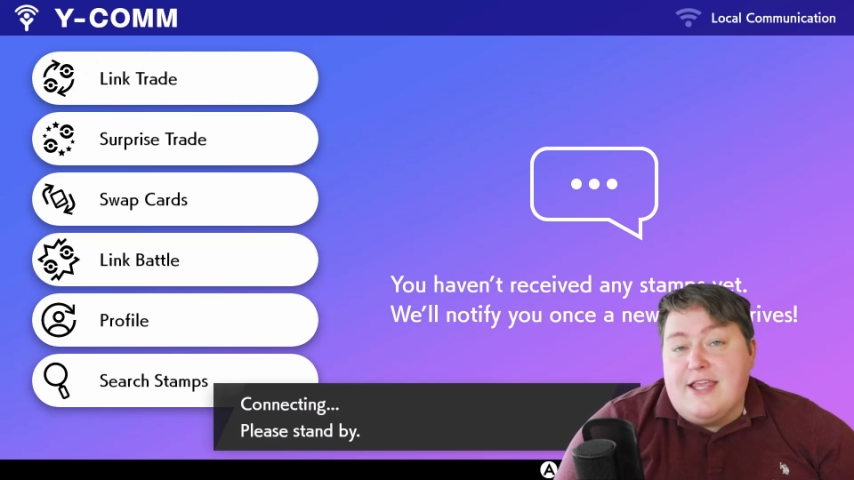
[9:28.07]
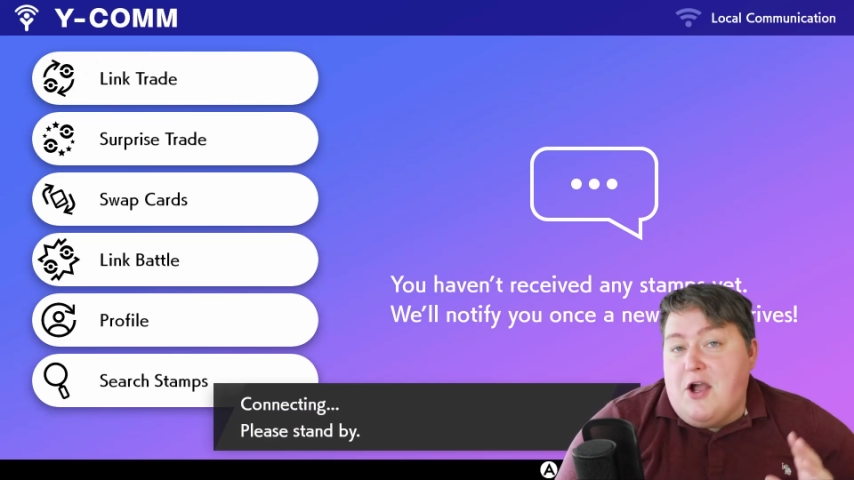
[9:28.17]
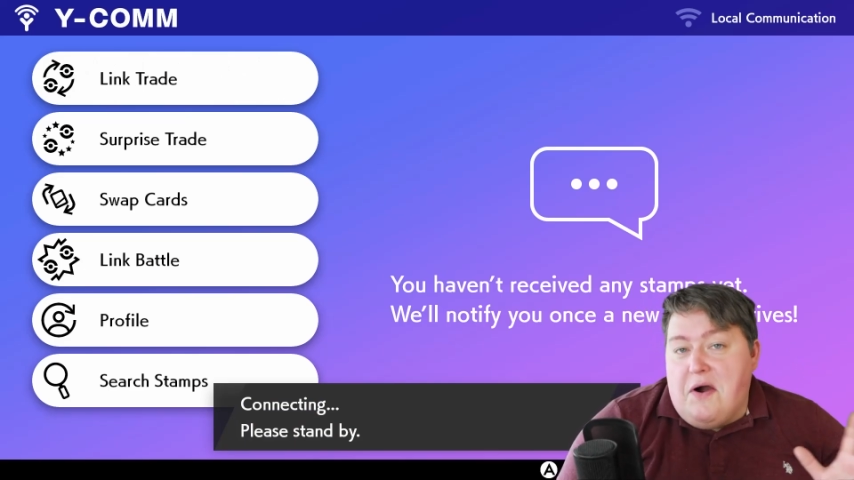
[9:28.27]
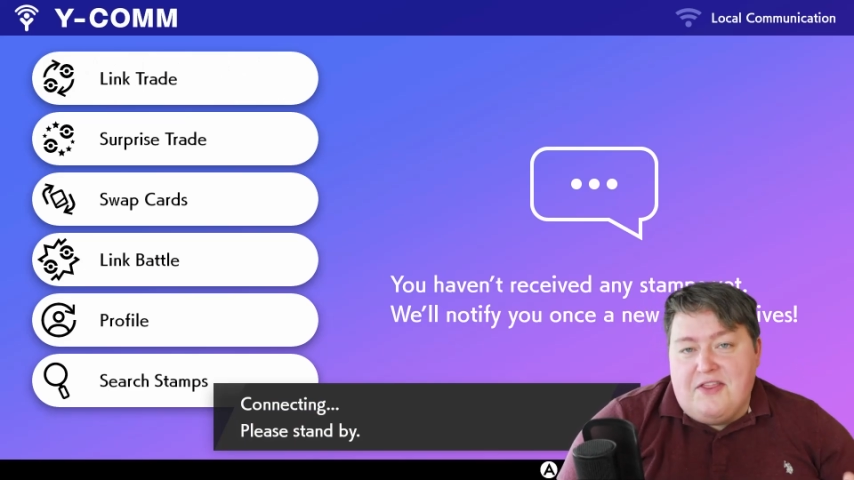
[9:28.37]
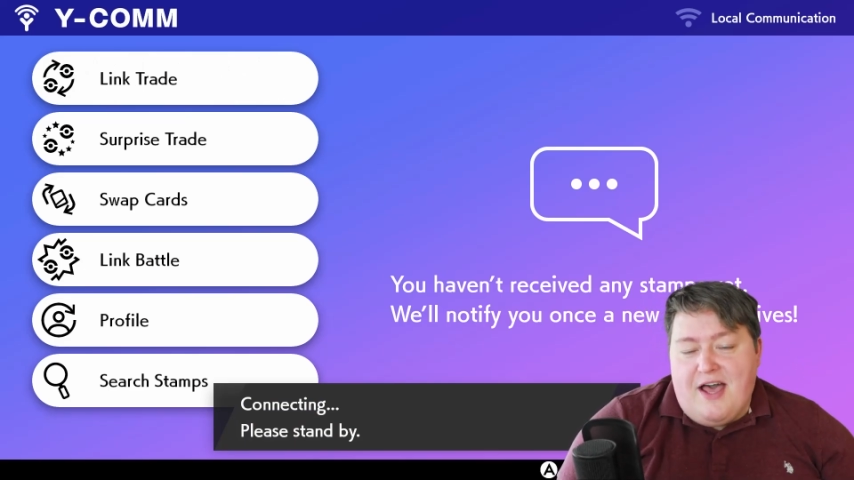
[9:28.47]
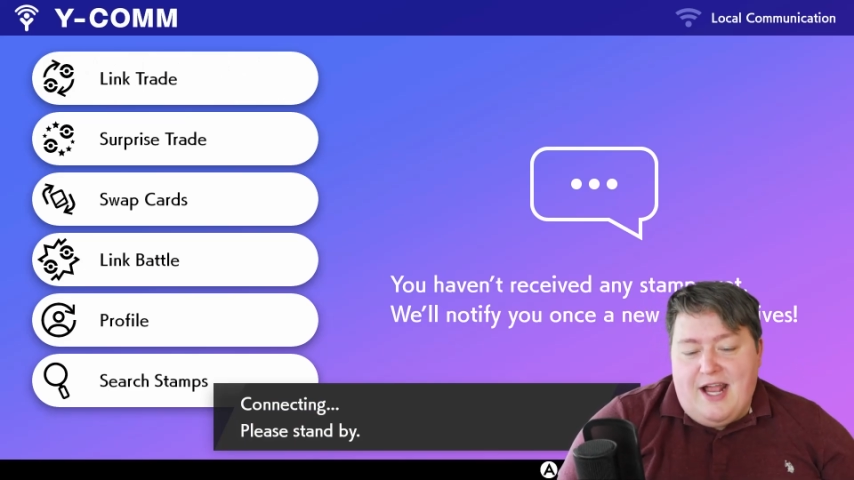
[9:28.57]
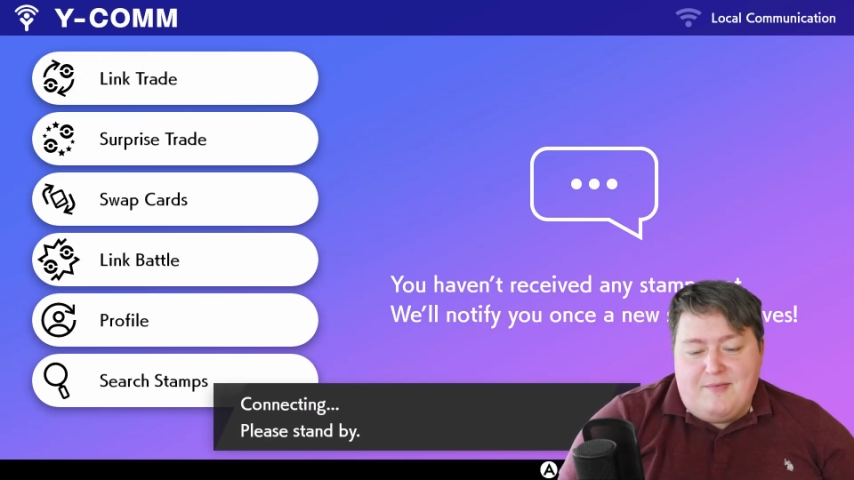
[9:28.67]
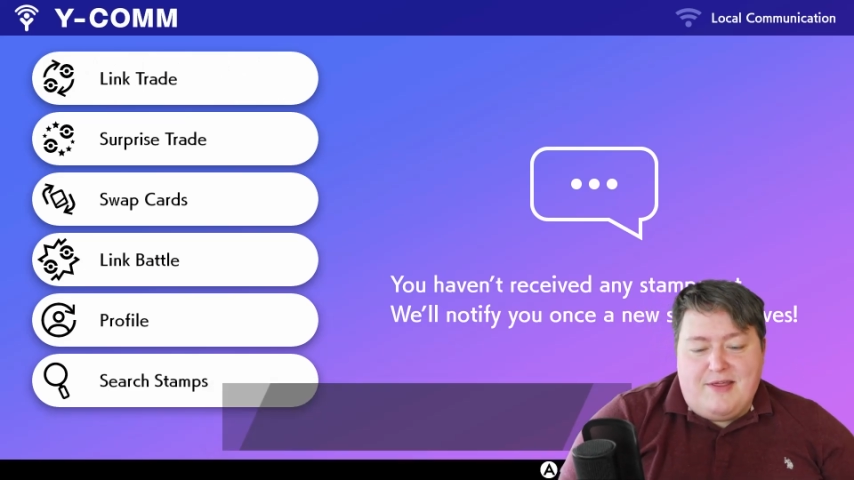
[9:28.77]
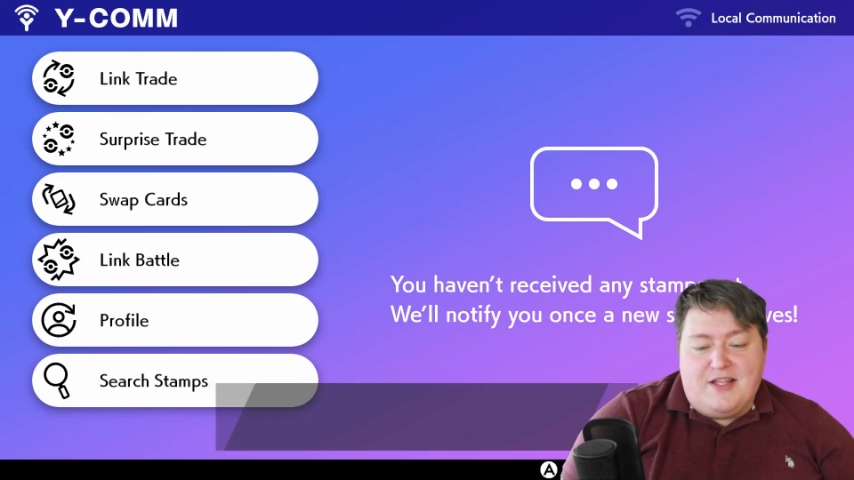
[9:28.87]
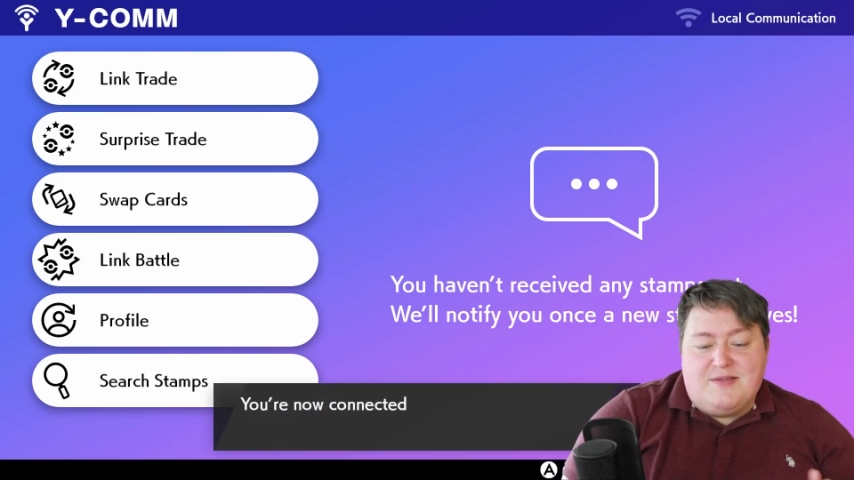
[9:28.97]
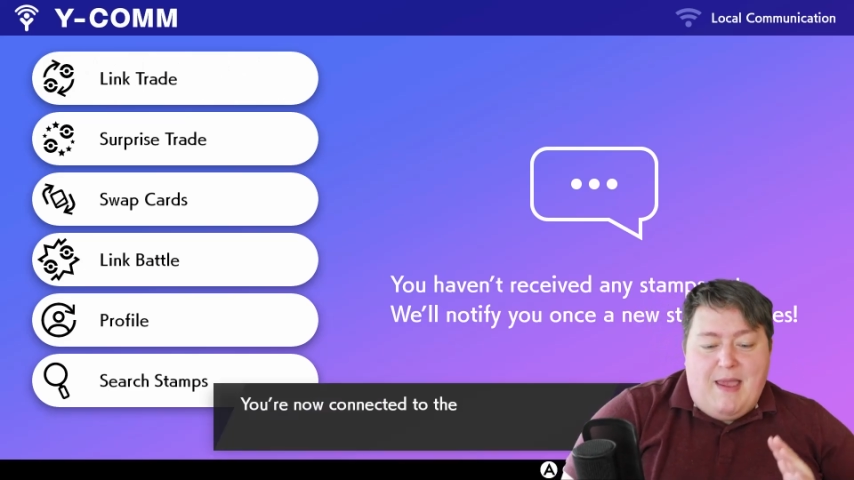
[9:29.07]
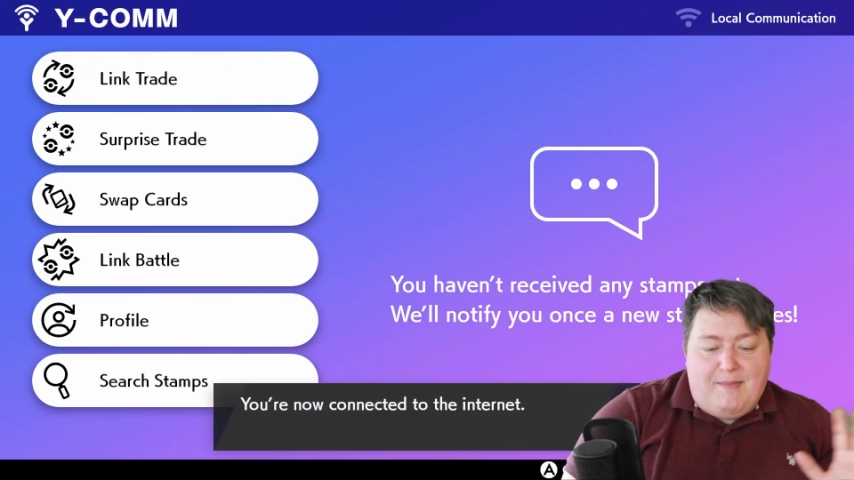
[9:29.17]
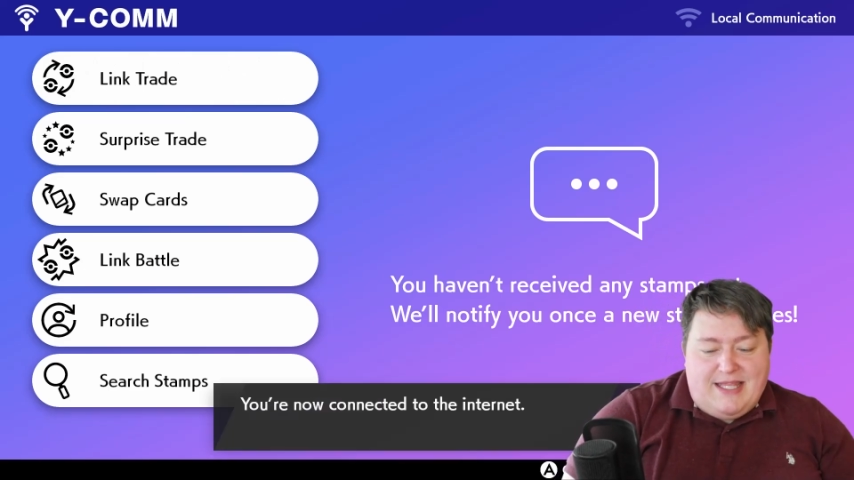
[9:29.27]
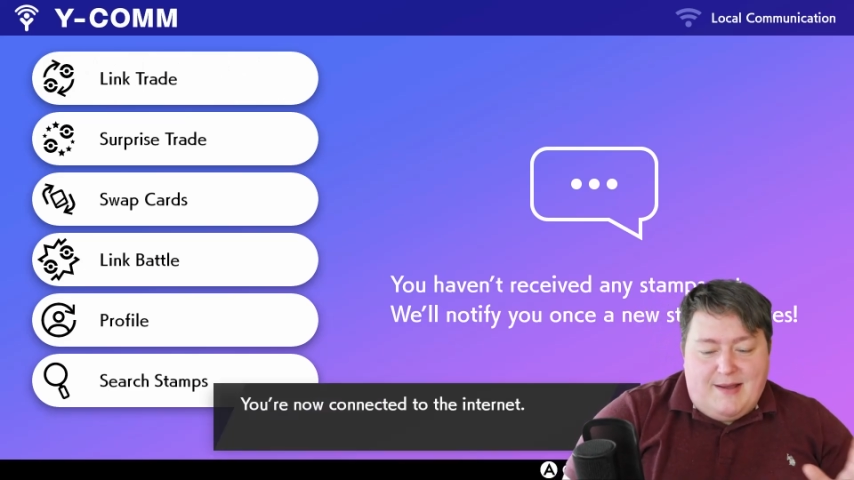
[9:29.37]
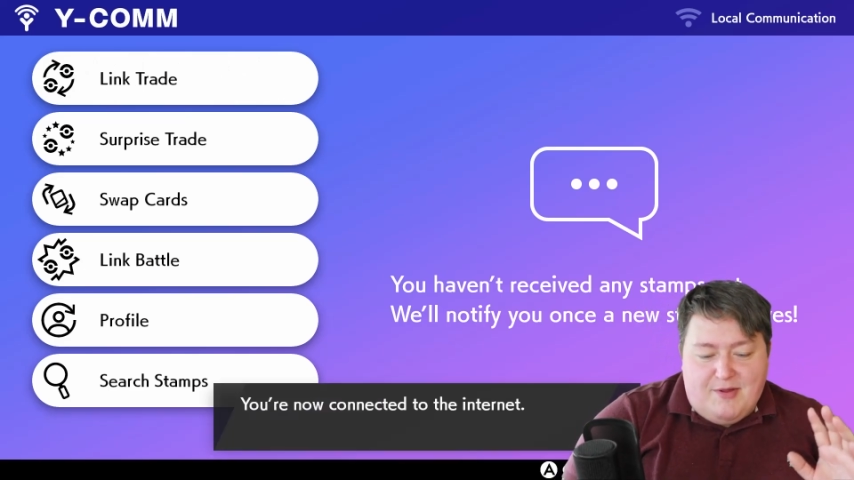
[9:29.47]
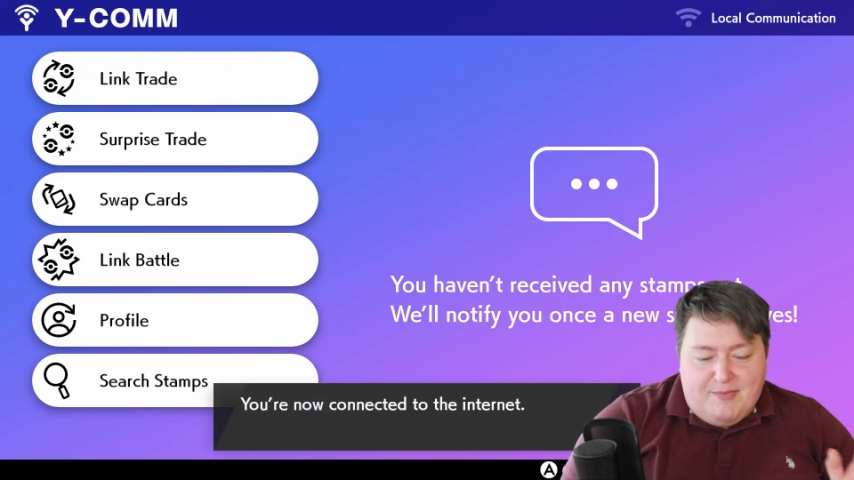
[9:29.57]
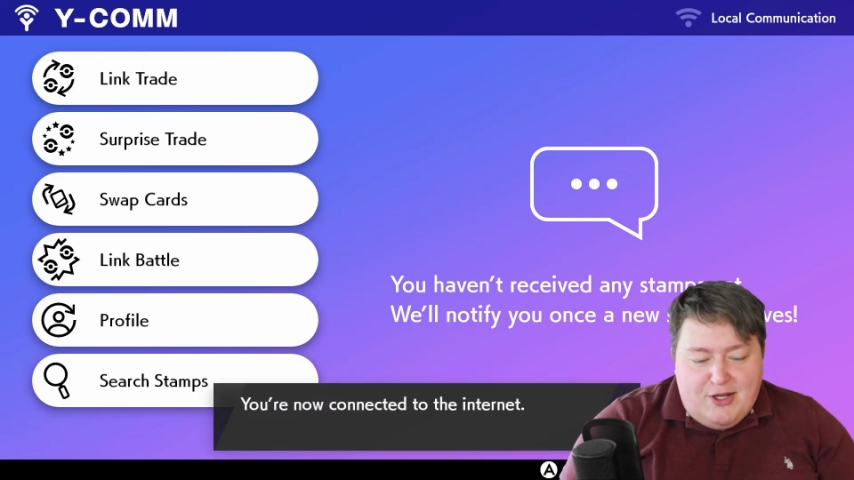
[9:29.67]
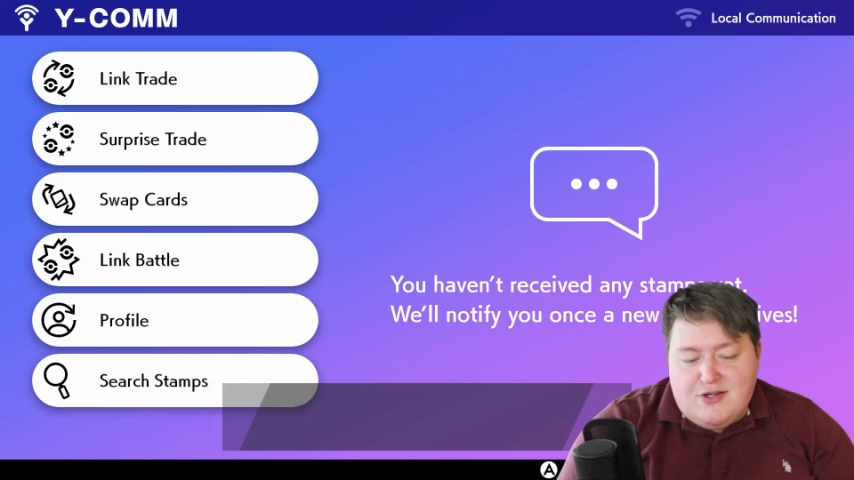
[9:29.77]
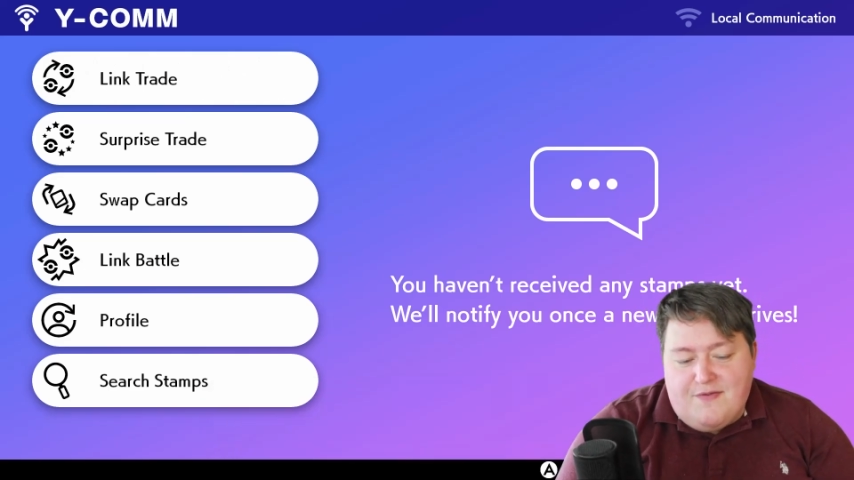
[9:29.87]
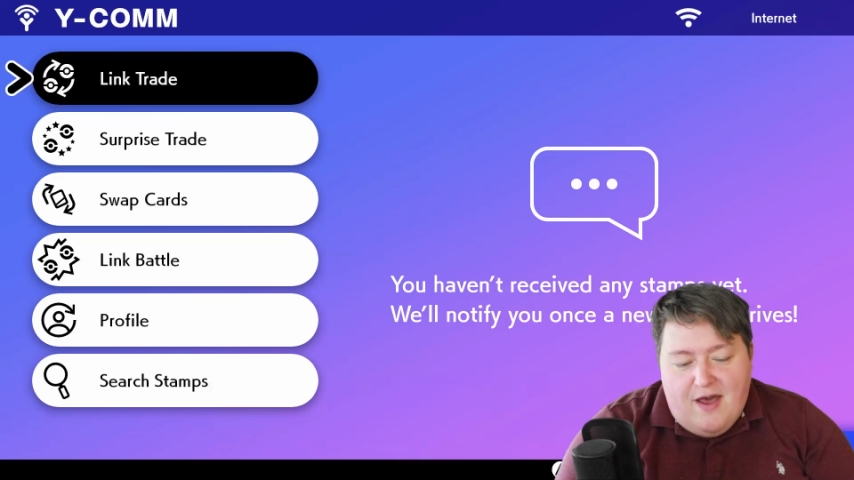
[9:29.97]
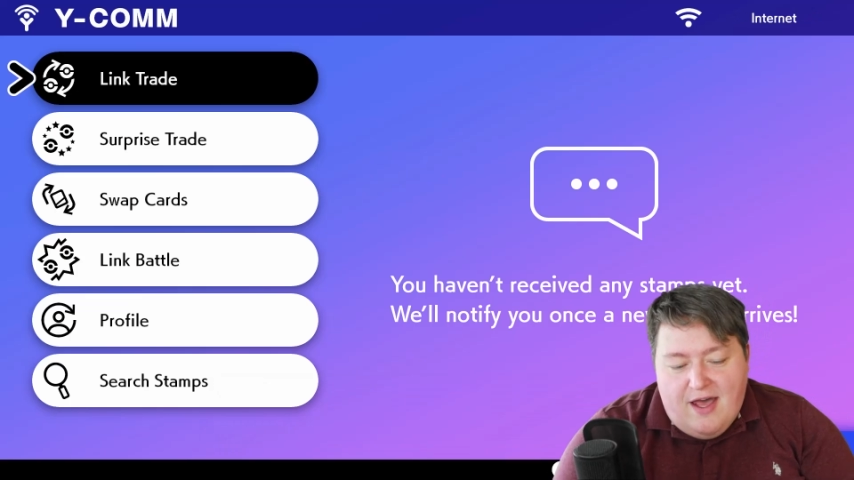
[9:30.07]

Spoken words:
go online without spamming them with a bunch of